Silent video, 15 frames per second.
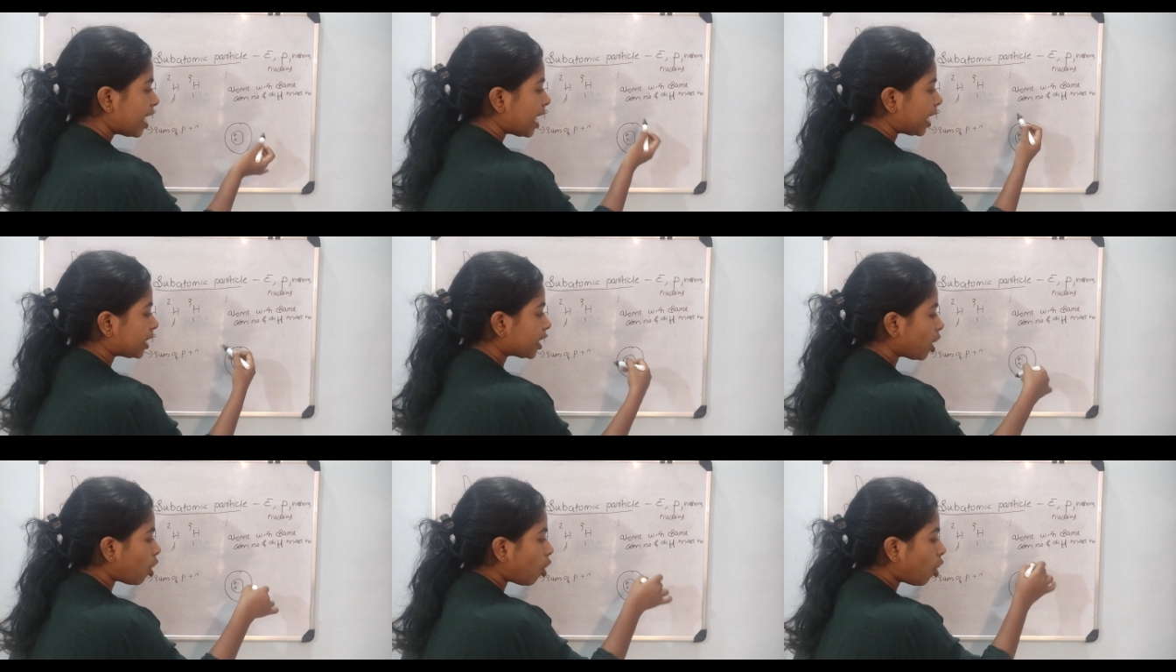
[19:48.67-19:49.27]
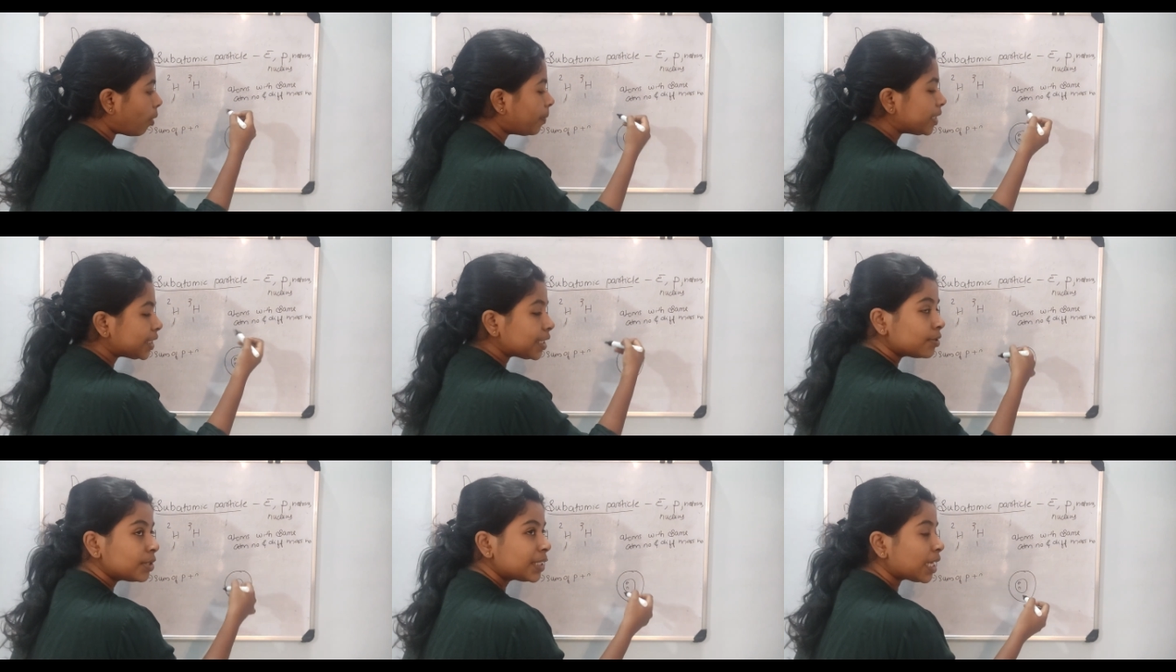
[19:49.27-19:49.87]
and the
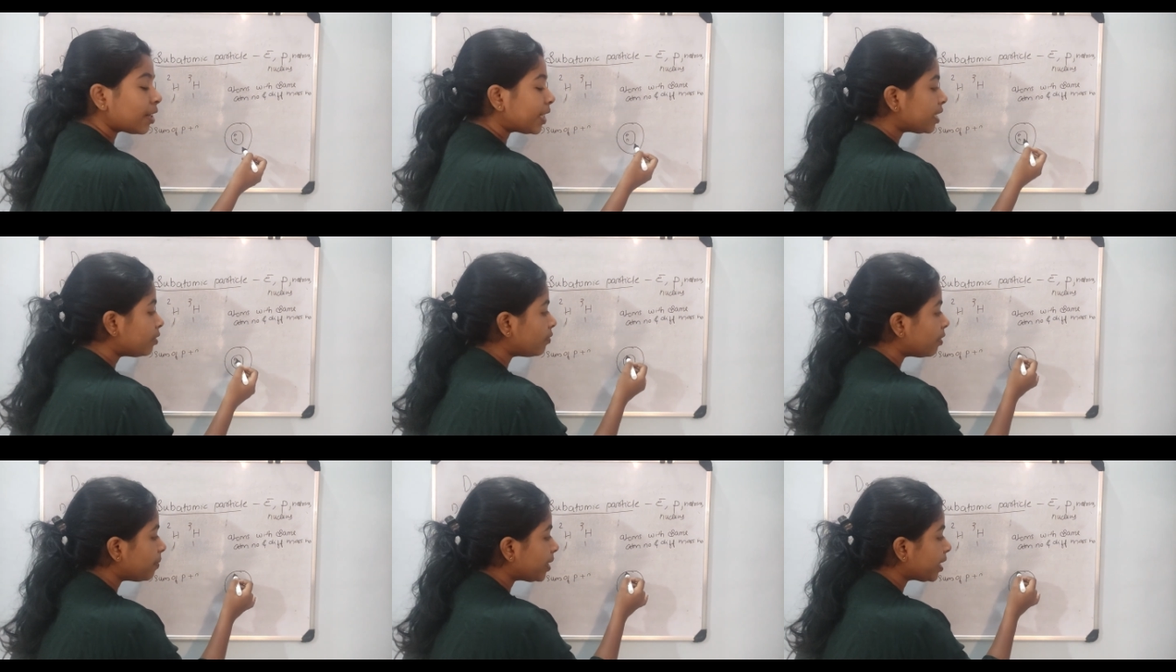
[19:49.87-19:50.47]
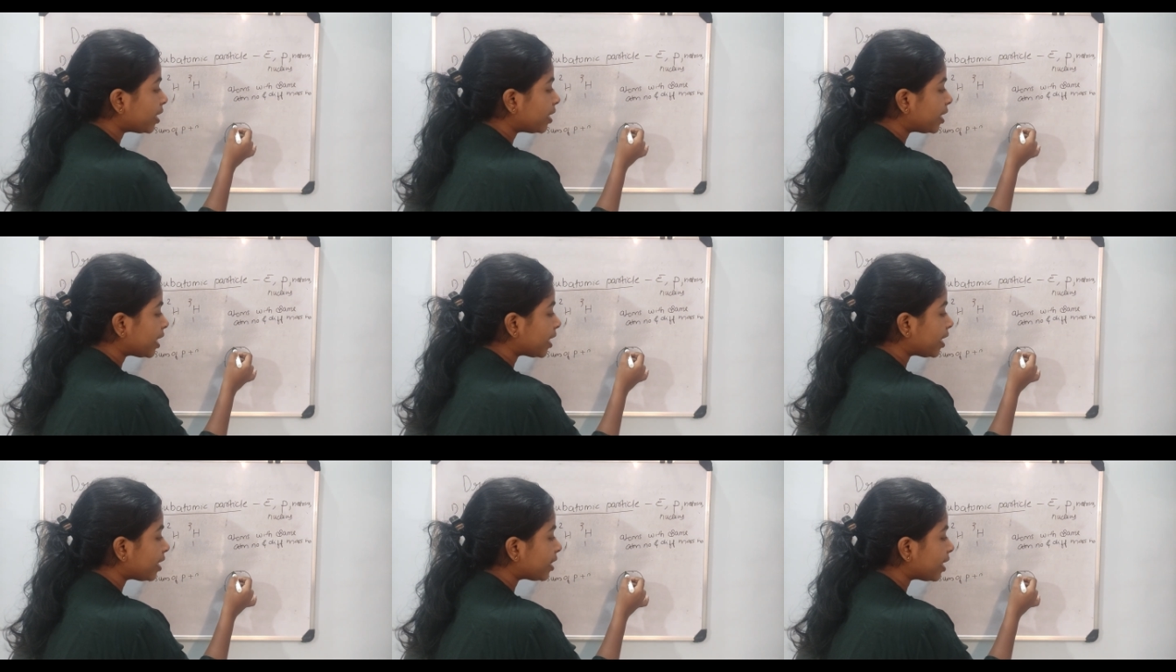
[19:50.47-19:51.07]
orbits outside it will be
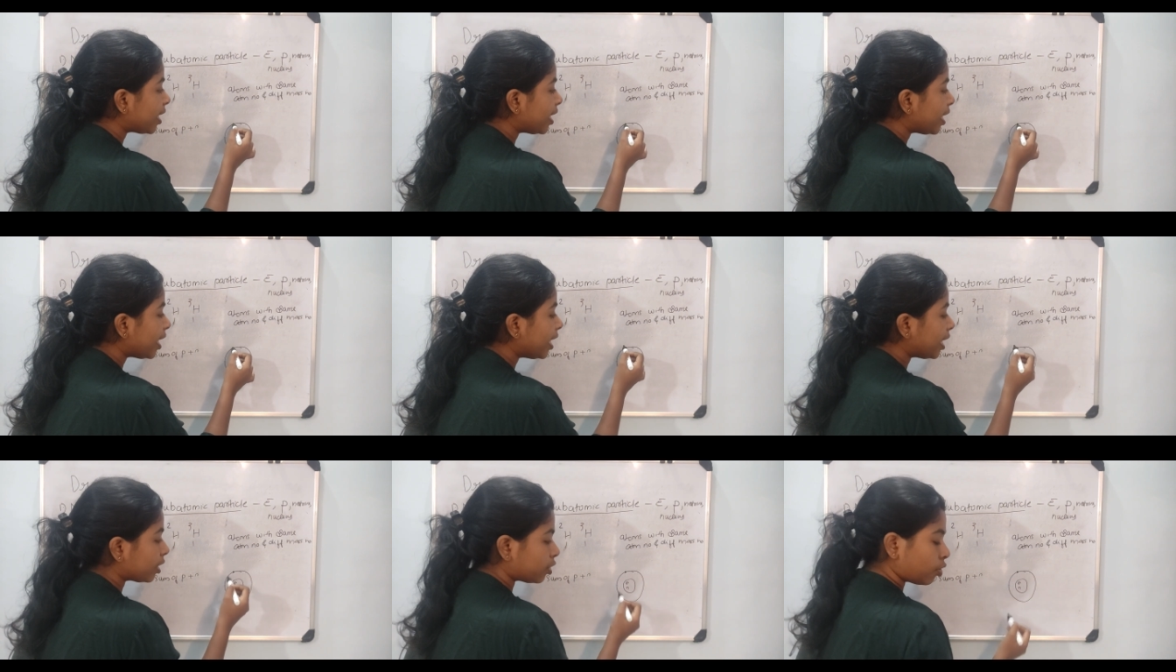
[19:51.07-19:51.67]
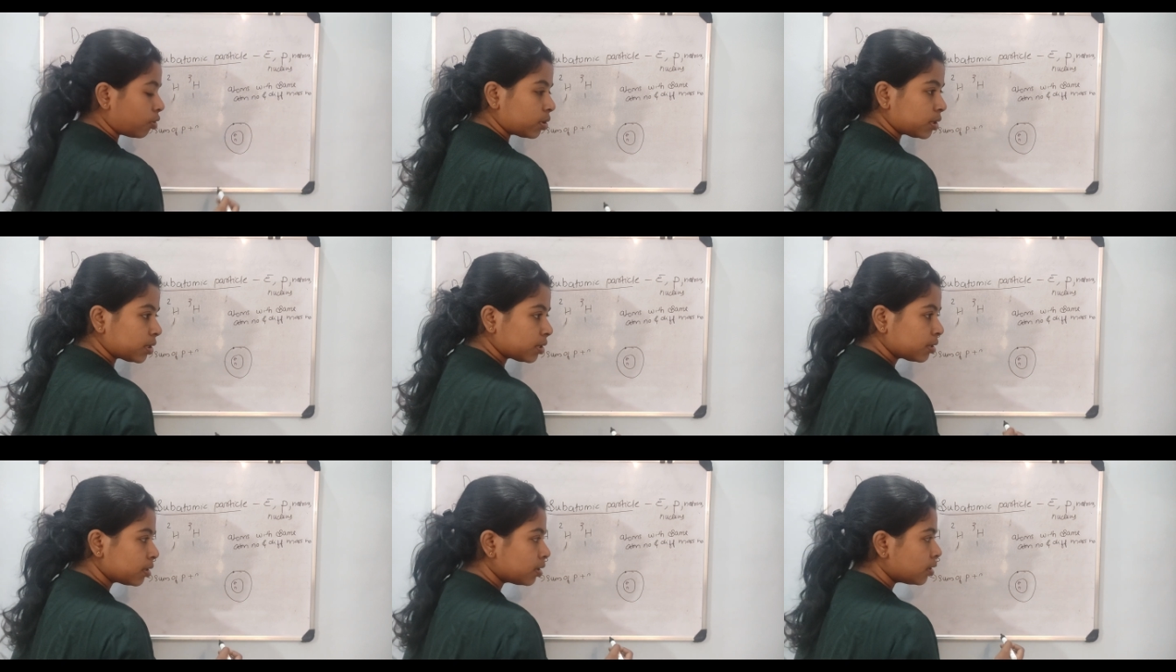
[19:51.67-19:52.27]
containing the electrons.